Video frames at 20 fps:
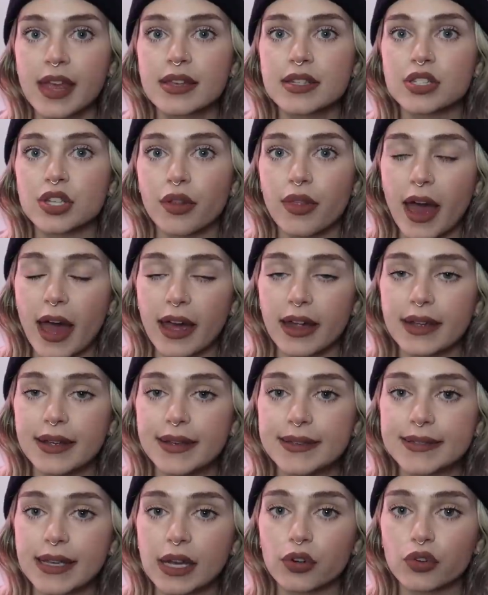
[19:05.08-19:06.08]
So that
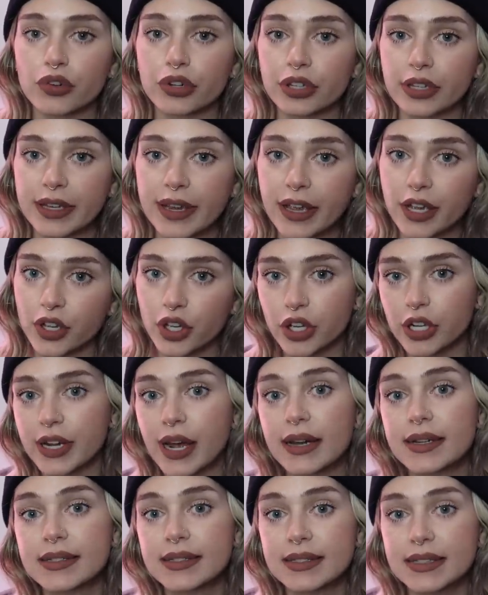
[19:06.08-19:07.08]
is a really
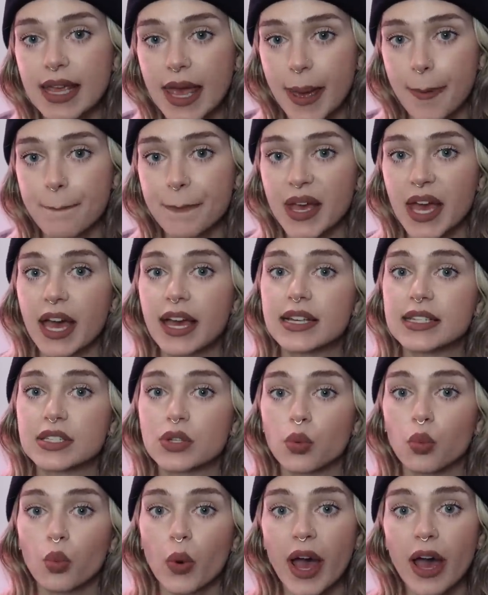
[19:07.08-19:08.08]
good tip as
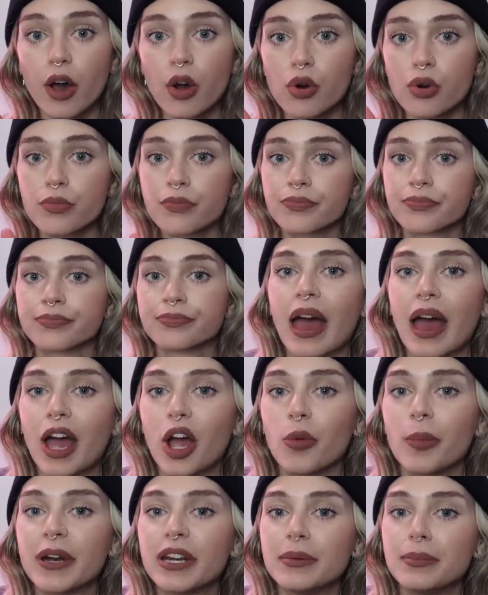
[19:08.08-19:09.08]
well. I
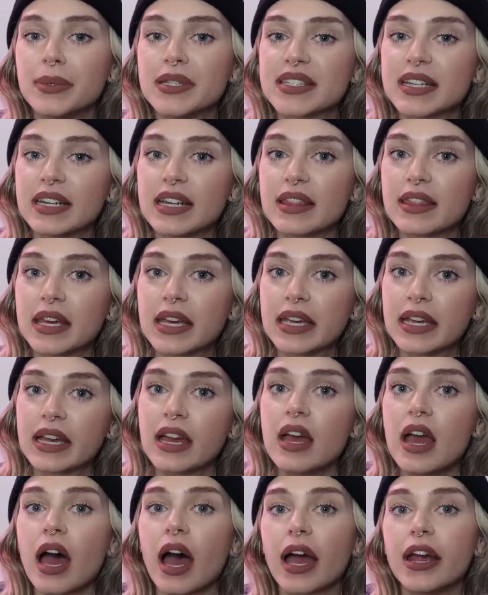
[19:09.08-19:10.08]
hope I didn't miss anything.
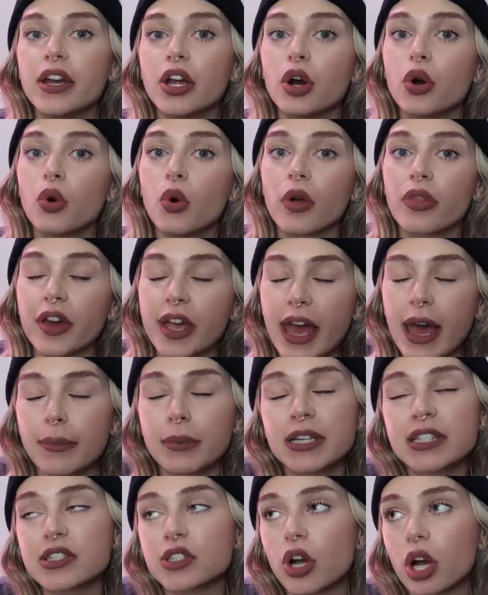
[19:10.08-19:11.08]
I know the
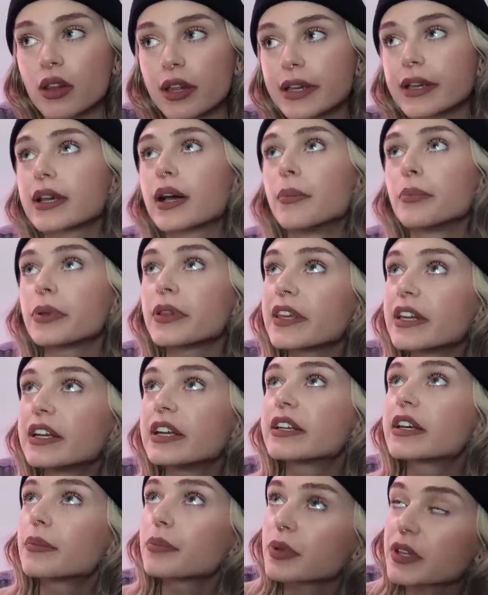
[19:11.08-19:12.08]
cabinet's not like
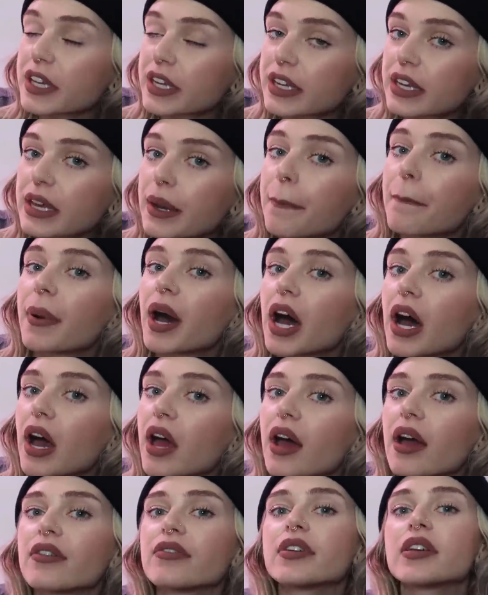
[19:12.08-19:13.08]
completed,
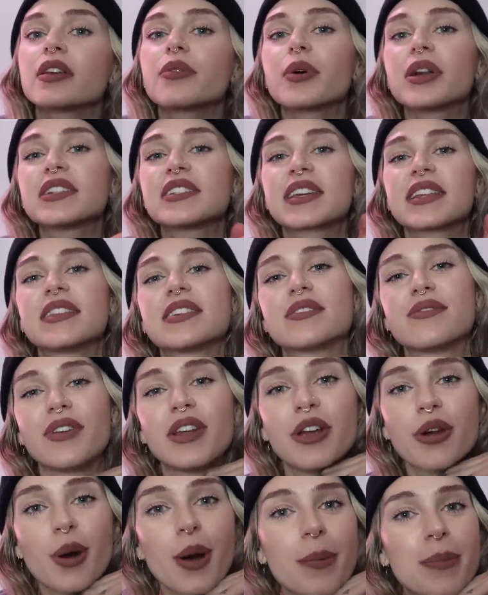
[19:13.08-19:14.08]
but I really wanted to get this
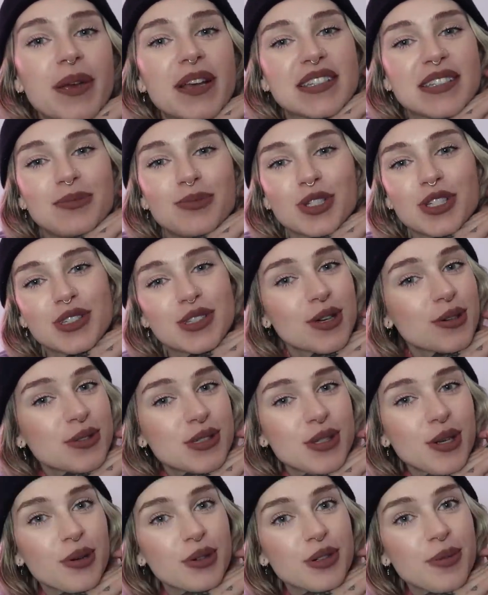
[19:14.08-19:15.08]
video up because I'm just so
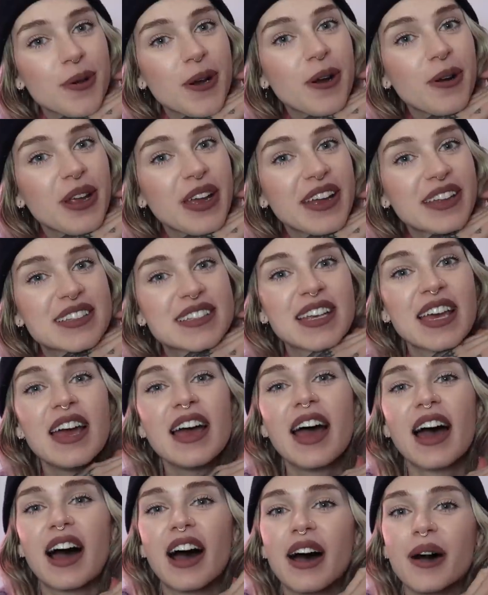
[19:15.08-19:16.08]
stoked about it.
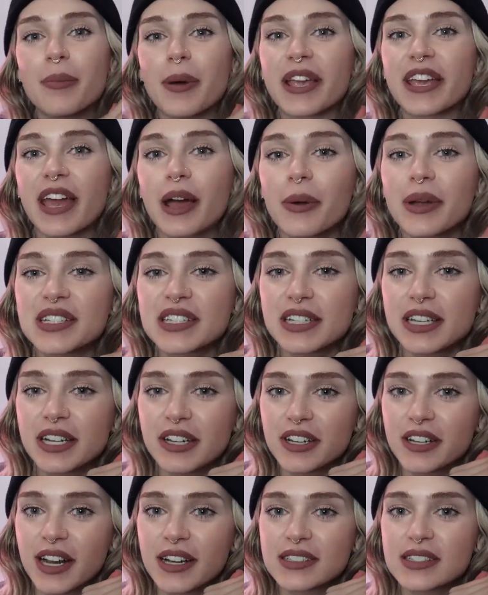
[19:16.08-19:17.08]
I can't wait to hear
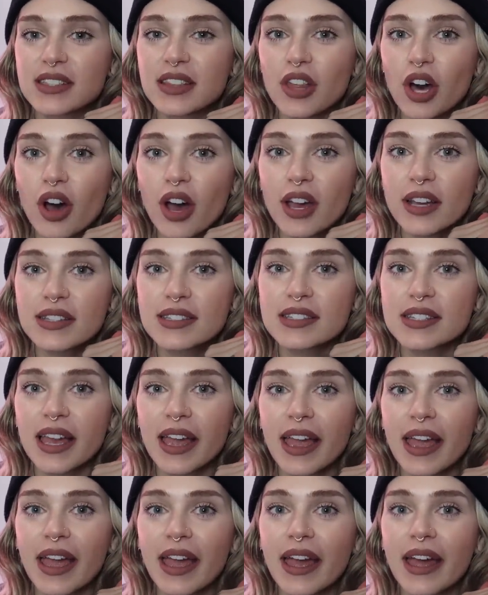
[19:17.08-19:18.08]
you guys' thoughts,
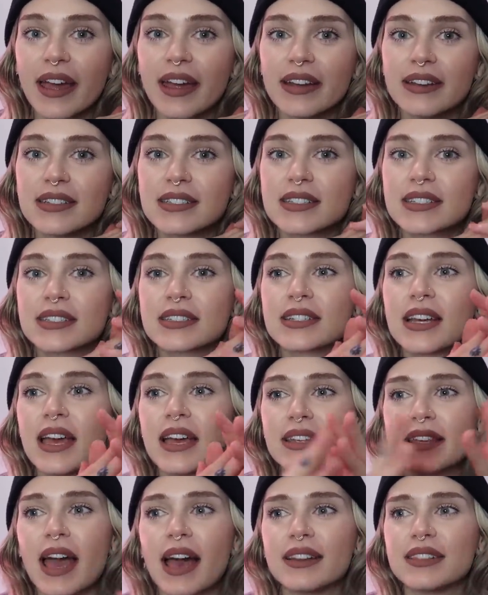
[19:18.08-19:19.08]
and
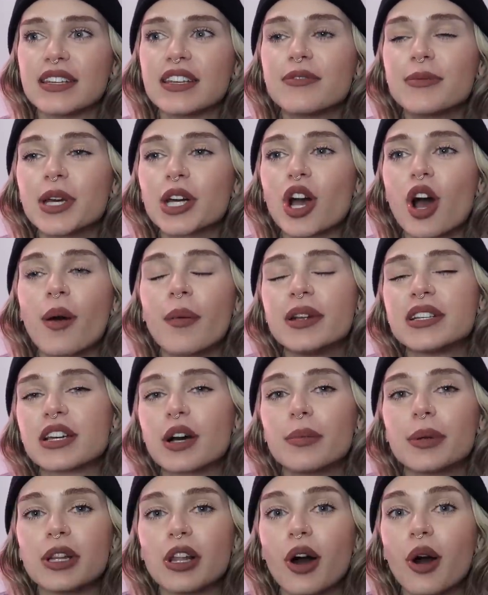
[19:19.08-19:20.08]
yeah, leave me a comment
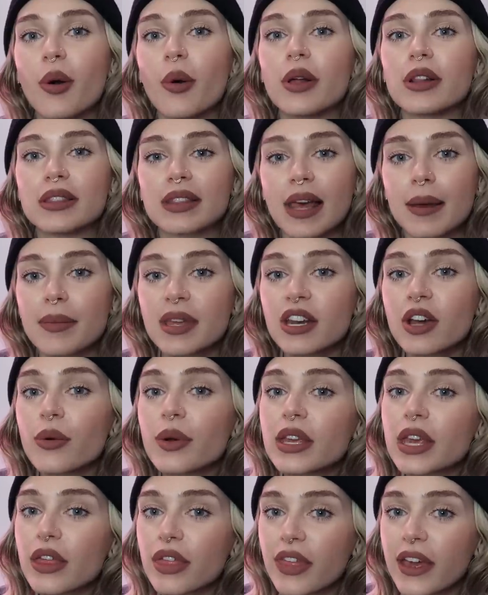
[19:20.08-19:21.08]
down below. Let me know
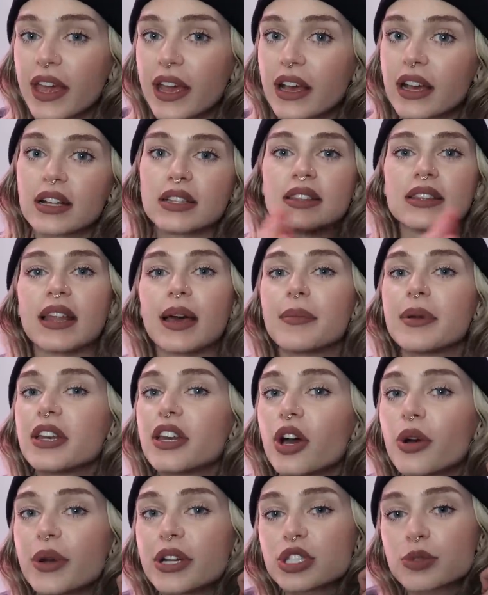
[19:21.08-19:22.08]
what you think. Let me
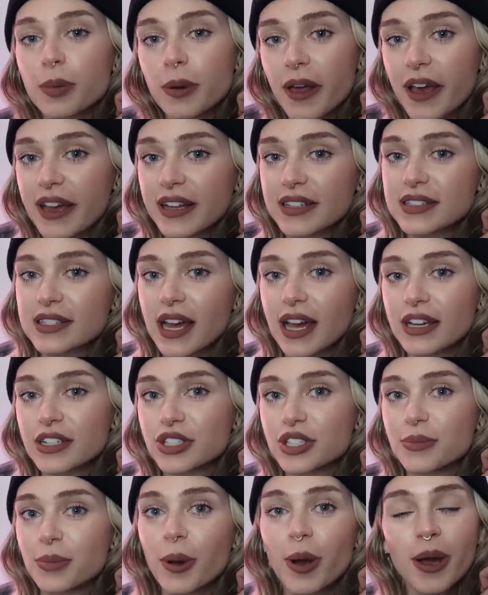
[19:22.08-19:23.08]
know which plants I
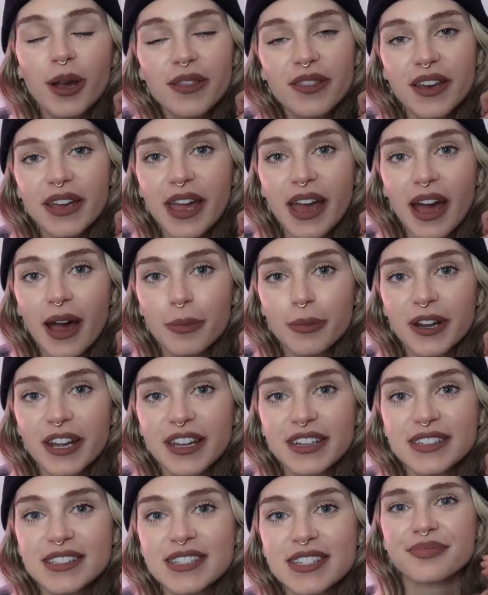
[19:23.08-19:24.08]
should put in the
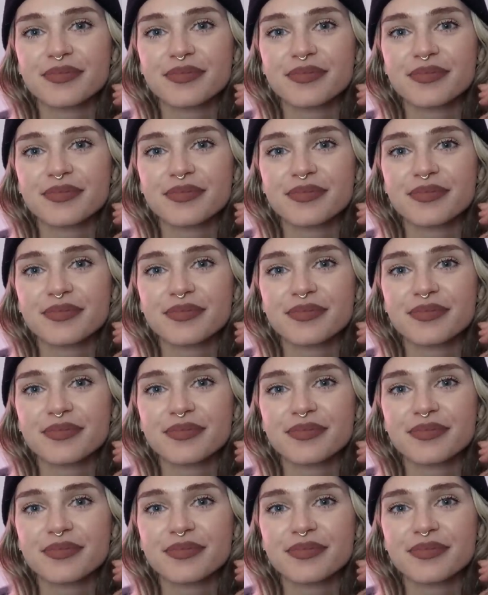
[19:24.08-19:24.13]
cabinet.